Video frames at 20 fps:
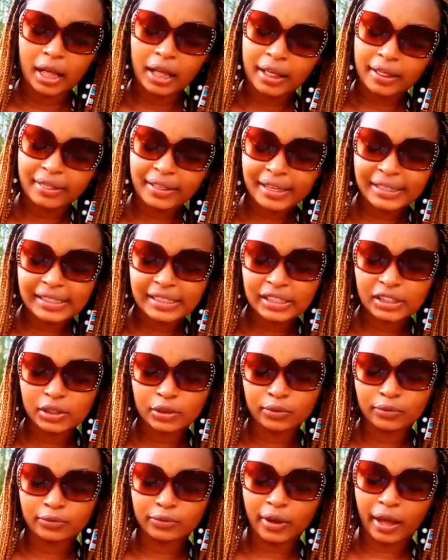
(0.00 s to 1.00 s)
that
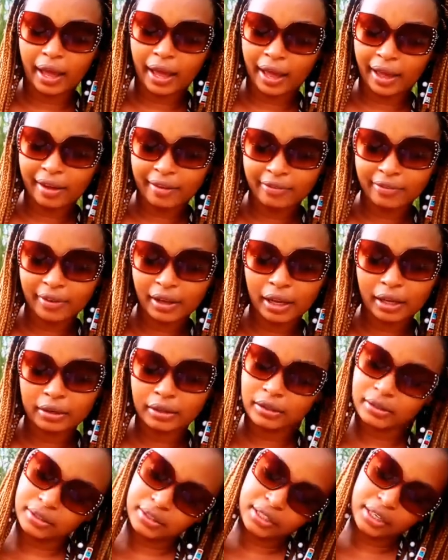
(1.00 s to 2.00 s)
you've ever
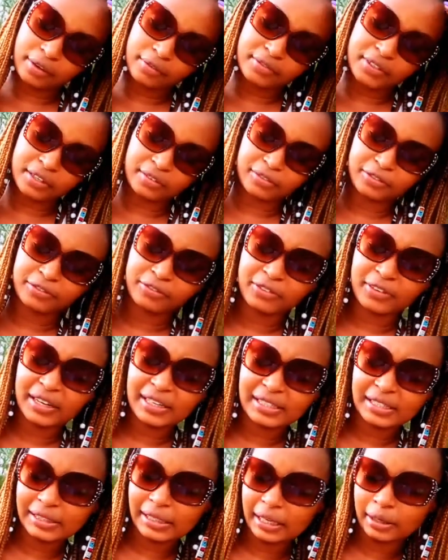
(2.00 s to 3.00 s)
received and
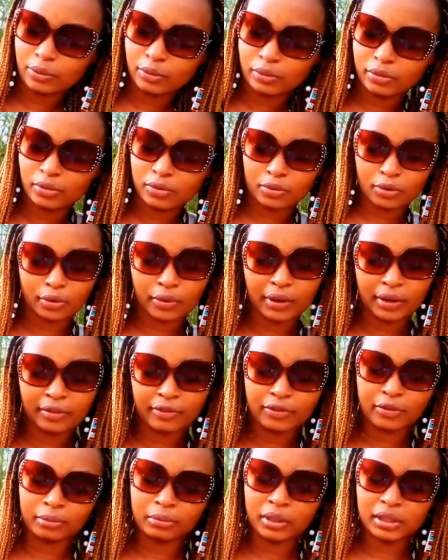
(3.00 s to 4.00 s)
felt like withdrawing
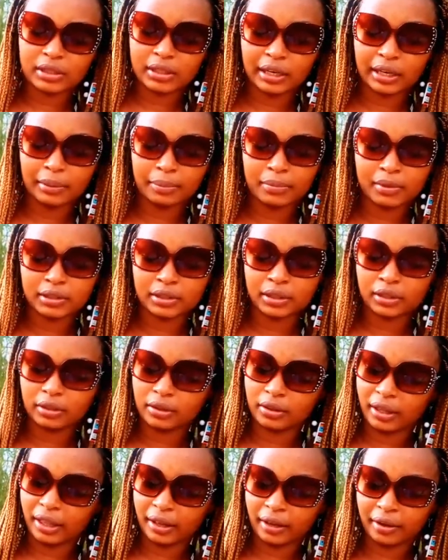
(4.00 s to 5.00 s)
from the celebrity
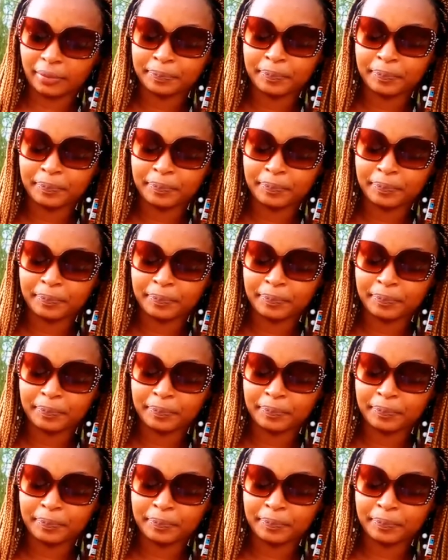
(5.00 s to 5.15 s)
thing?